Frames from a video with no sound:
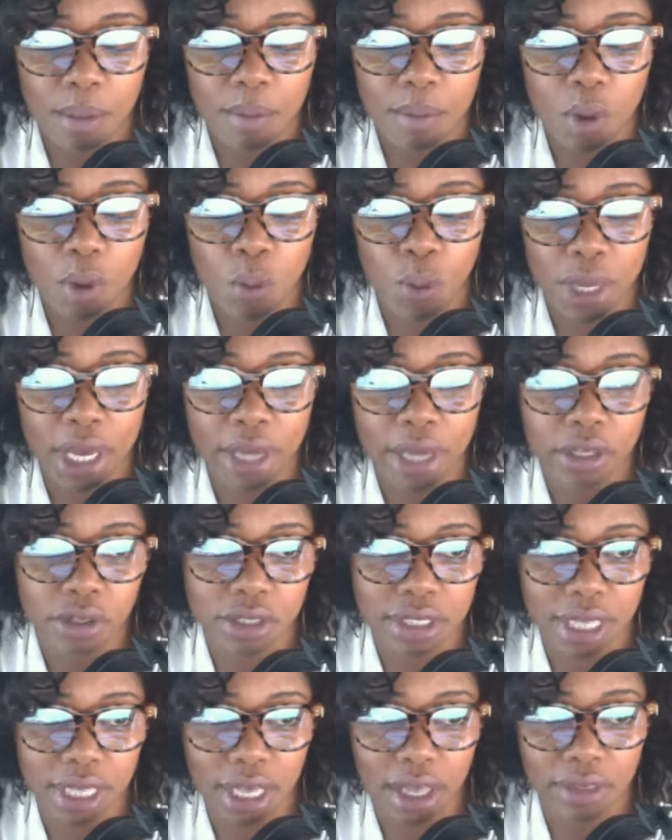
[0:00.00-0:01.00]
We
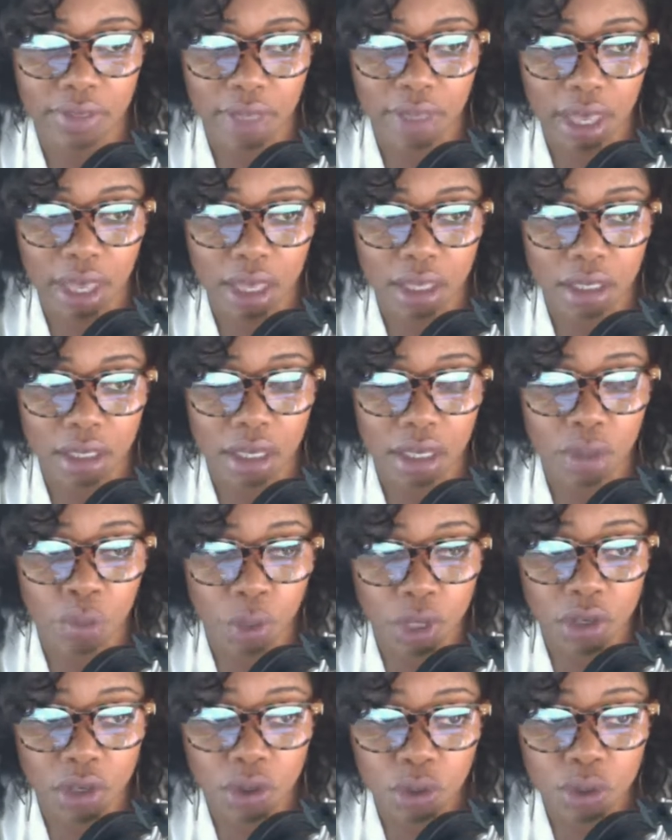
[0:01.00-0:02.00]
understand that
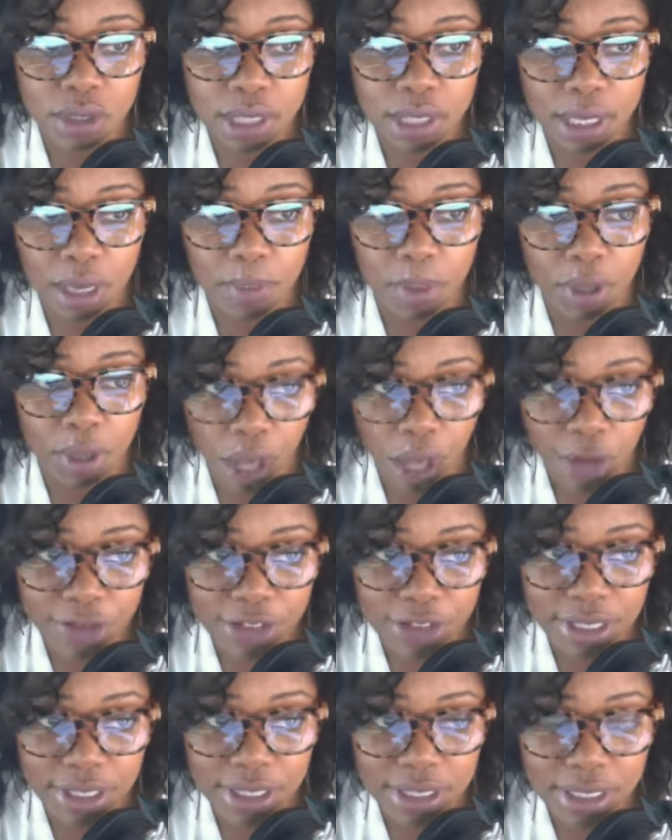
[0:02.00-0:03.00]
when you set up an
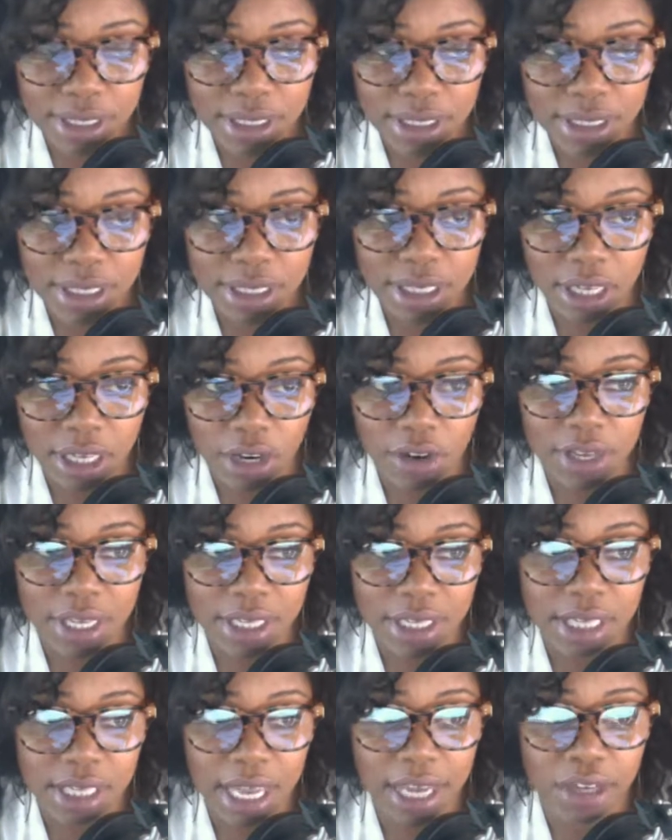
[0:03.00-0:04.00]
office, there
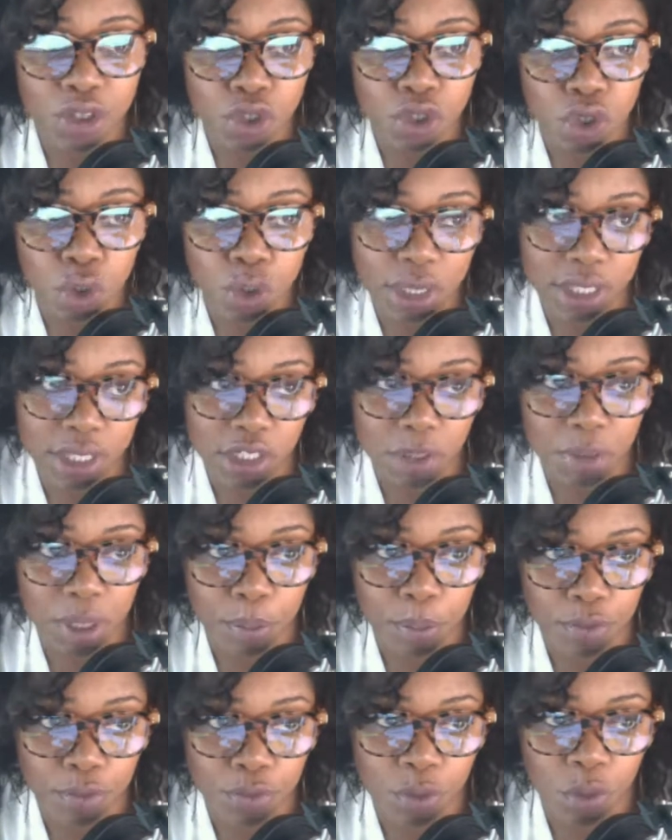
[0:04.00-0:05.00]
is a duty to be
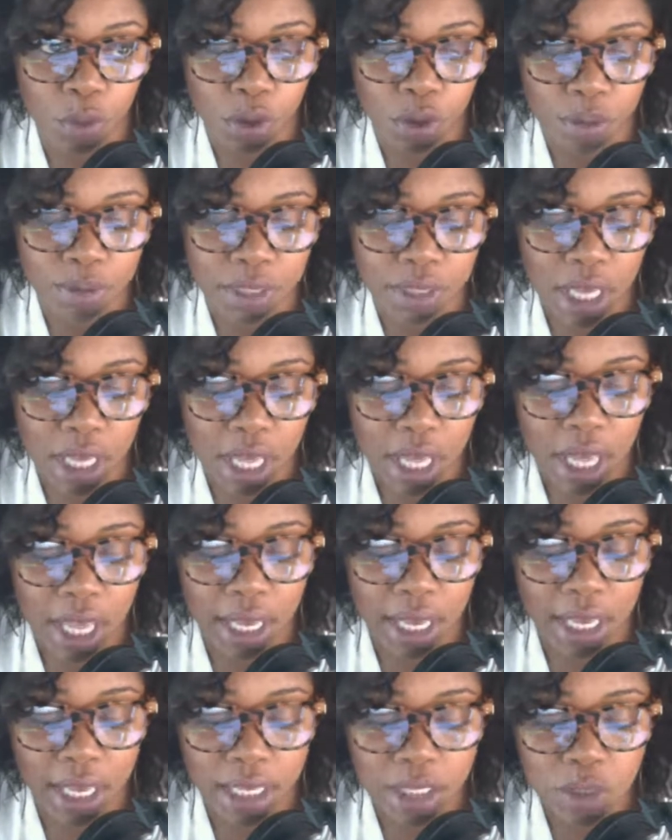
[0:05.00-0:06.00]
performed. And
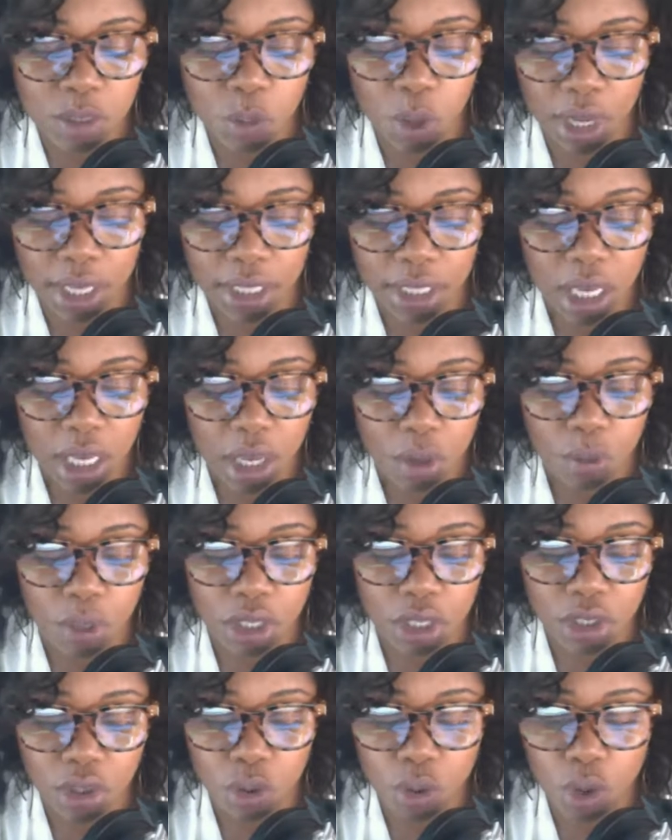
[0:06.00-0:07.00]
guess what? When
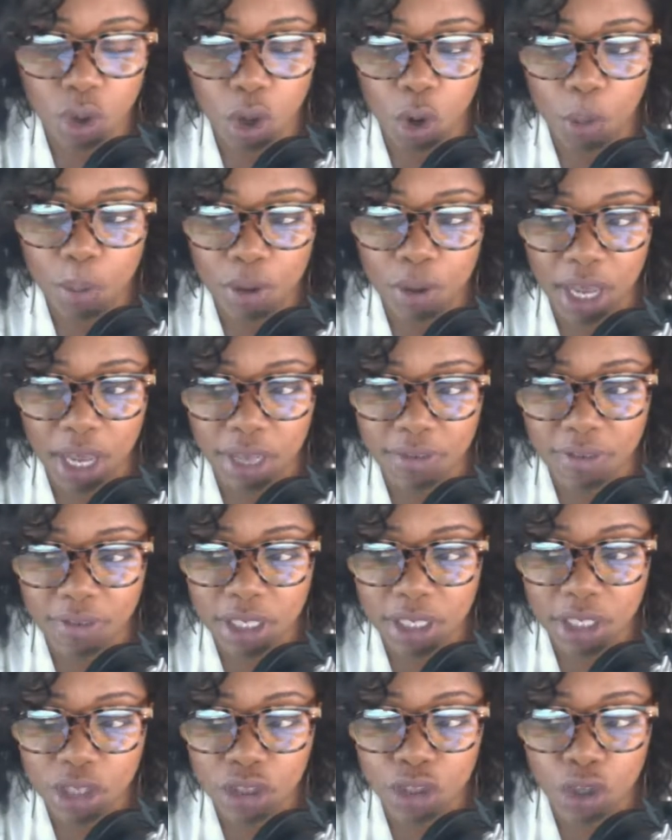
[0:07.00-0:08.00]
you go private,
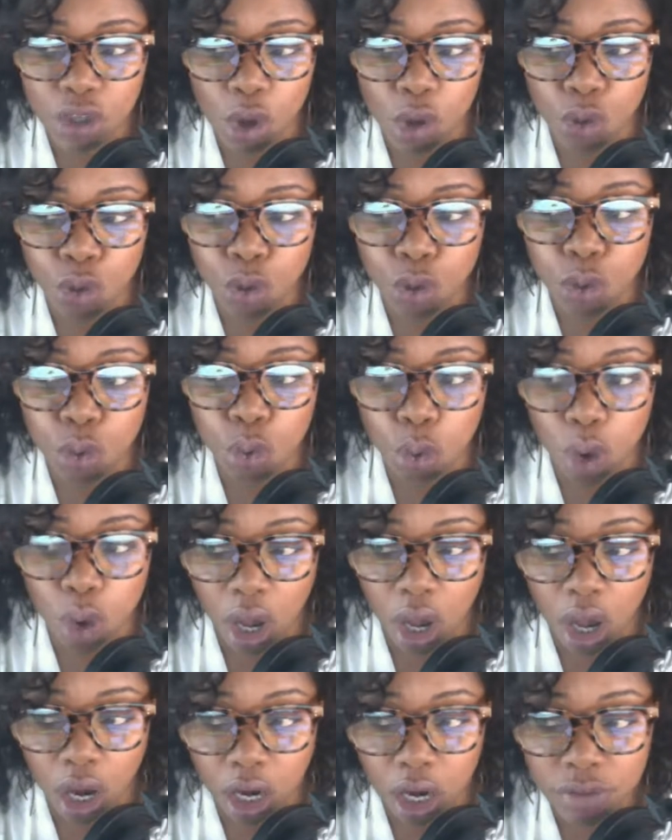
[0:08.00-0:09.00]
you
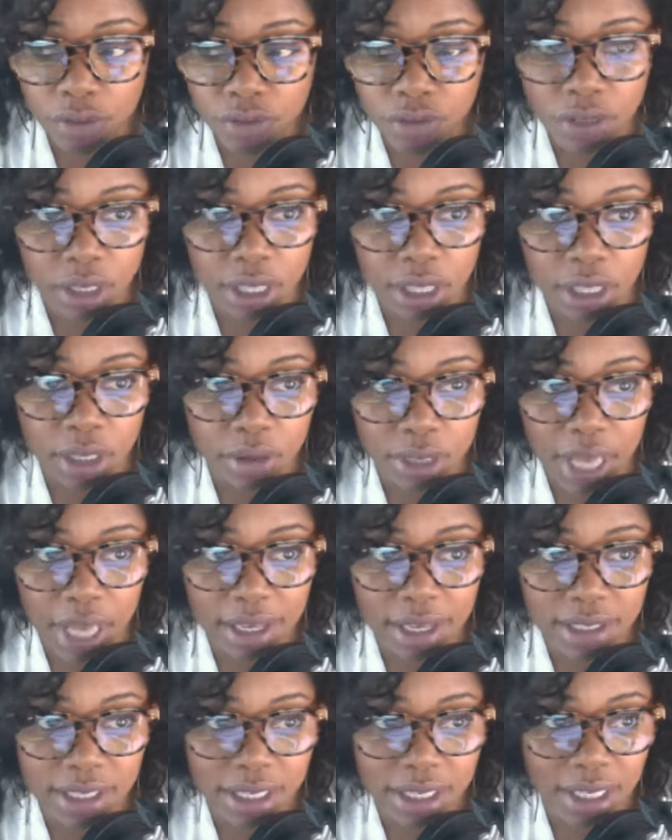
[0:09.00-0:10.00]
are the
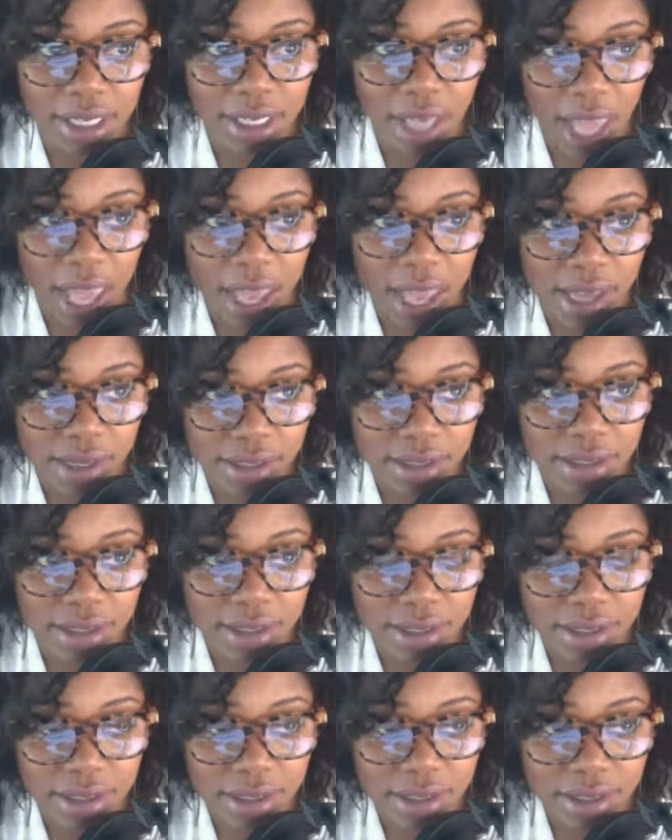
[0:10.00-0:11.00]
19 hats.